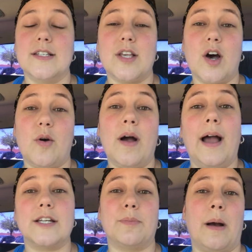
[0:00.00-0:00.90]
so
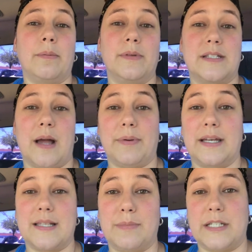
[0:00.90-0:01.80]
I should probably stop and
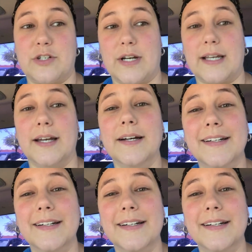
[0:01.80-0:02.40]
get something to drink.